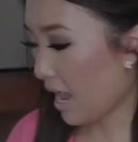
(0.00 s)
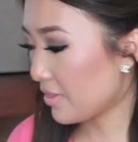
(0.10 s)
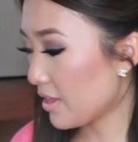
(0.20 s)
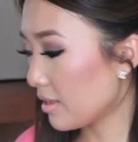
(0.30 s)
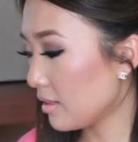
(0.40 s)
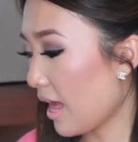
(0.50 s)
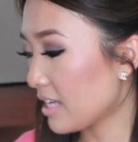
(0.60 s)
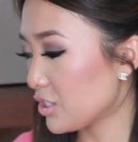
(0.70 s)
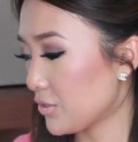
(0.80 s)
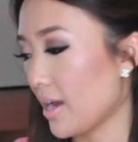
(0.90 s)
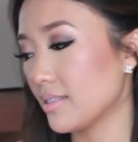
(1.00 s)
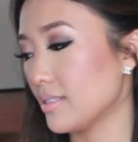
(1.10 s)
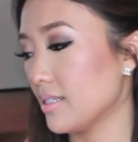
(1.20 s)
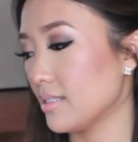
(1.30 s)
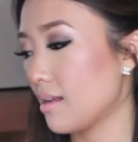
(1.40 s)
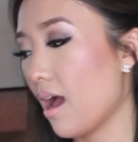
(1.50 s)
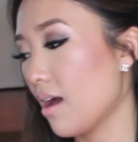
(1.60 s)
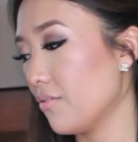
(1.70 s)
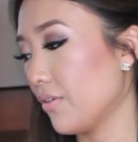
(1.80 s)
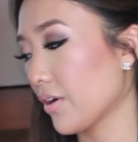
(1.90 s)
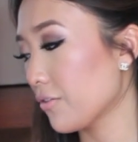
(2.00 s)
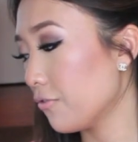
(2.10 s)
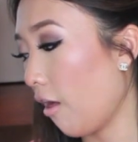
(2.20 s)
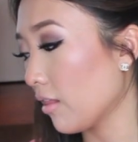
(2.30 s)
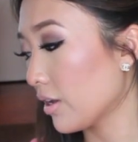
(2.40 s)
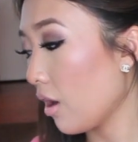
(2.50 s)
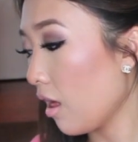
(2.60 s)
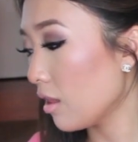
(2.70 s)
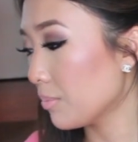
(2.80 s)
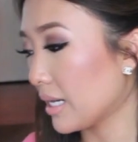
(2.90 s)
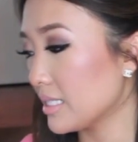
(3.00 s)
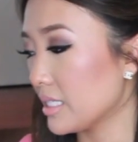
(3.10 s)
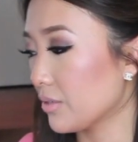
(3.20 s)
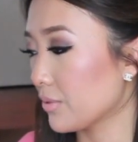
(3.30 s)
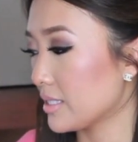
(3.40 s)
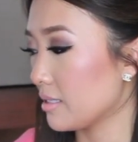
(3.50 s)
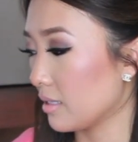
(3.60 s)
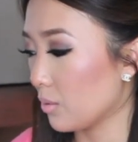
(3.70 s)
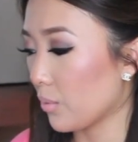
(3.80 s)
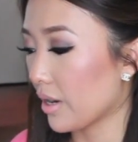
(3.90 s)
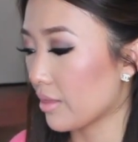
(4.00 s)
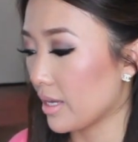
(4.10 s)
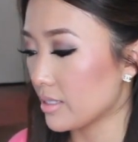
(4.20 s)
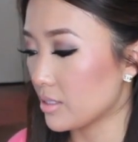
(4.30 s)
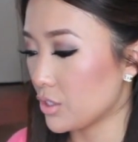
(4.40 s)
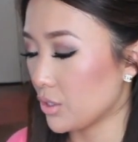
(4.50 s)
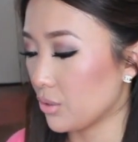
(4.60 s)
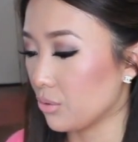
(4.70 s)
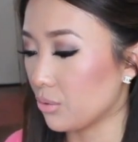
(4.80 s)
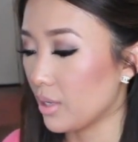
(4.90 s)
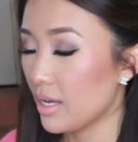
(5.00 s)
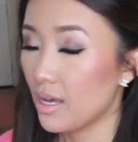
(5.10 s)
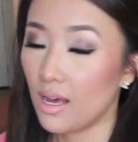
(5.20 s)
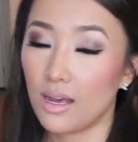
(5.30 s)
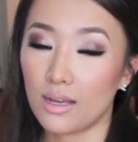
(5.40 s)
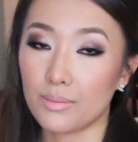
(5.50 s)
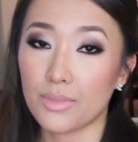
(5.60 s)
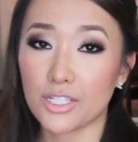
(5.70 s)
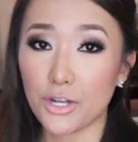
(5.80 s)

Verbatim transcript: And then the last dress is not very fall at all, but I did recently wear this to um, the